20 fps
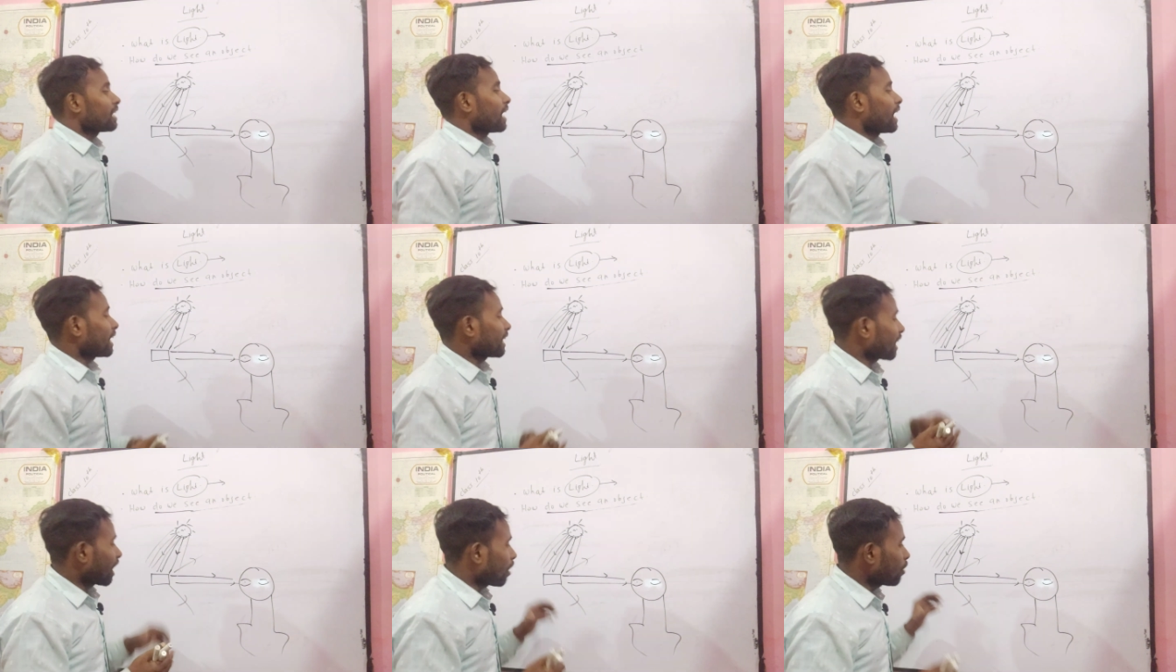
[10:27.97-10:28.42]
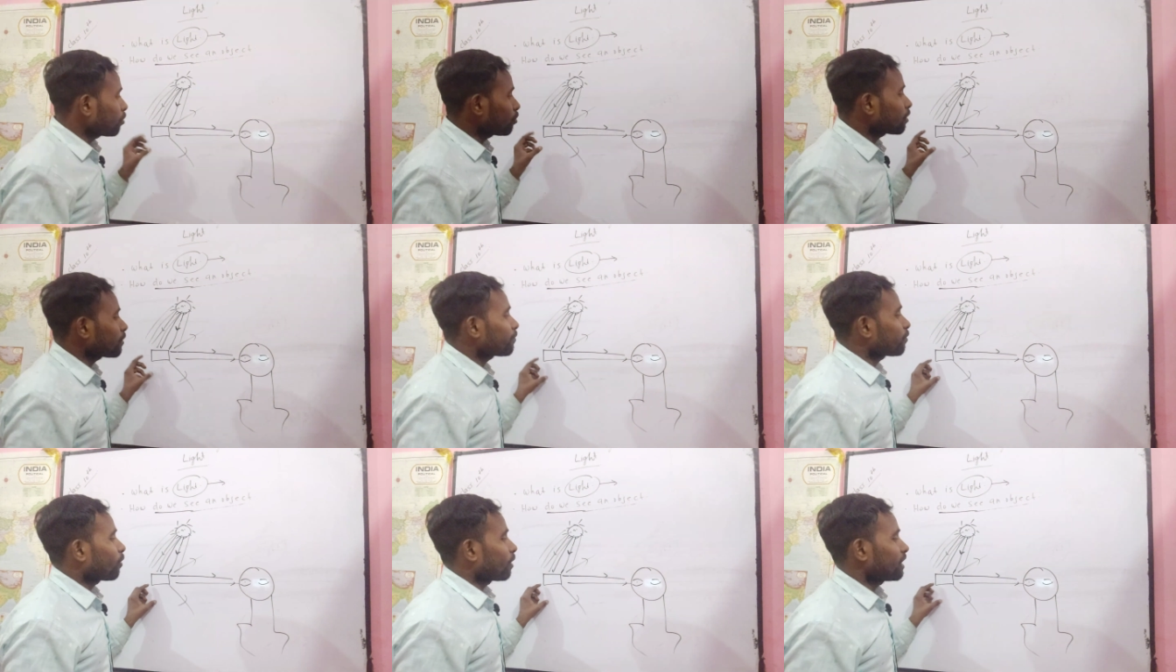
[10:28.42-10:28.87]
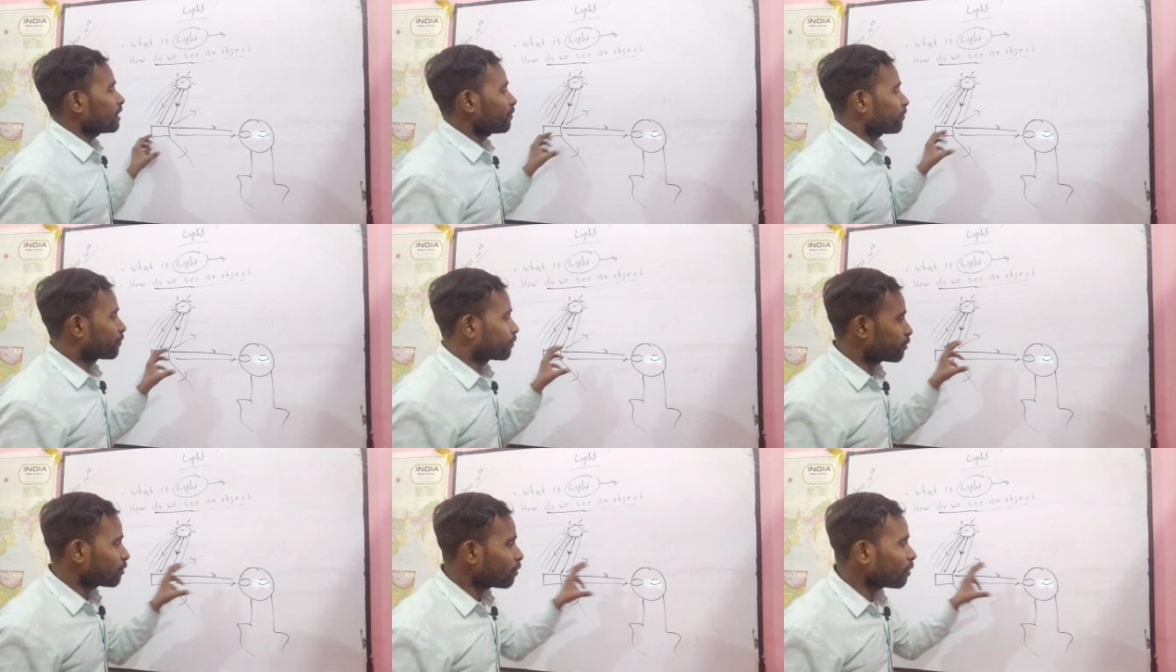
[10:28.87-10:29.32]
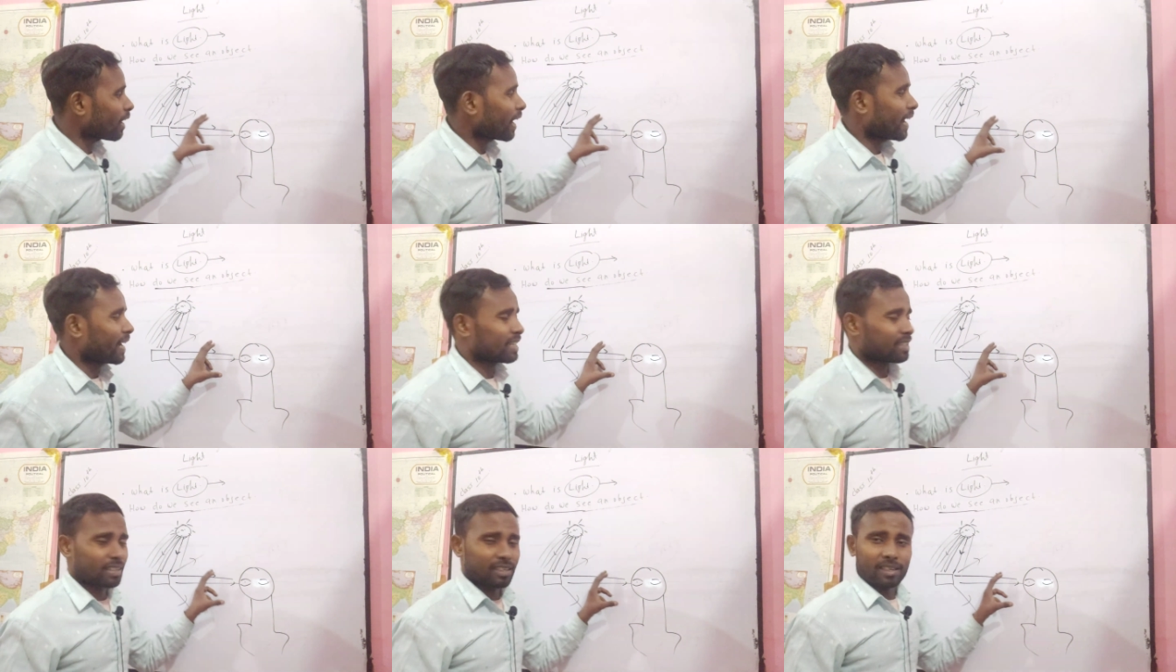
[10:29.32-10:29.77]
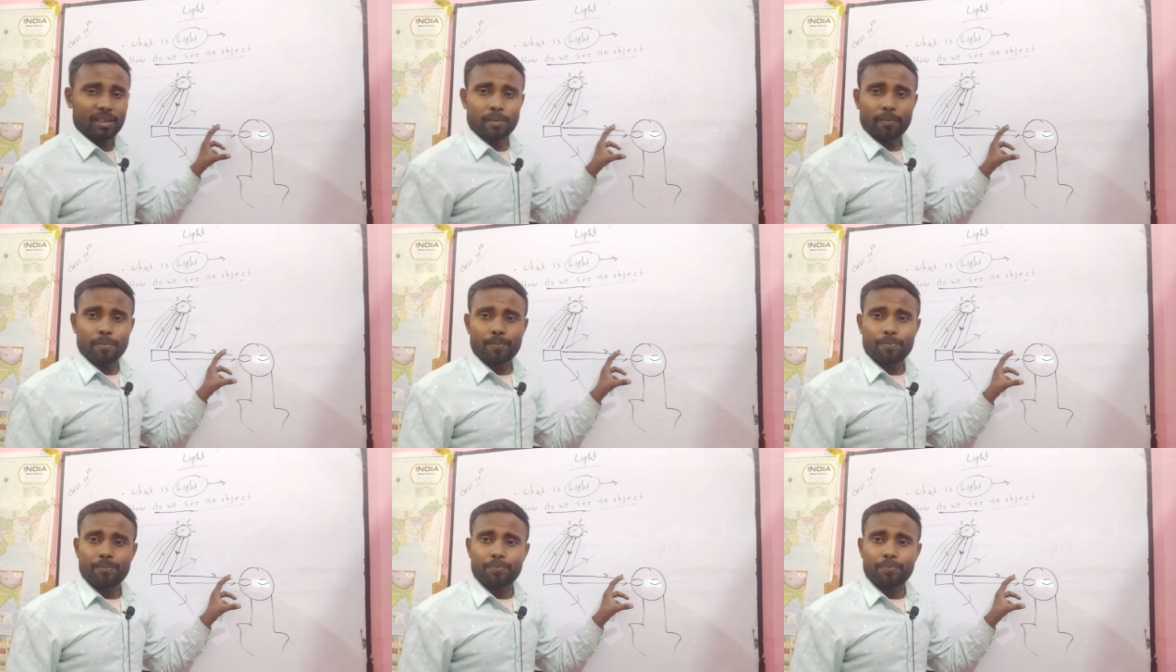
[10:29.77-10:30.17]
and out of only few light ray,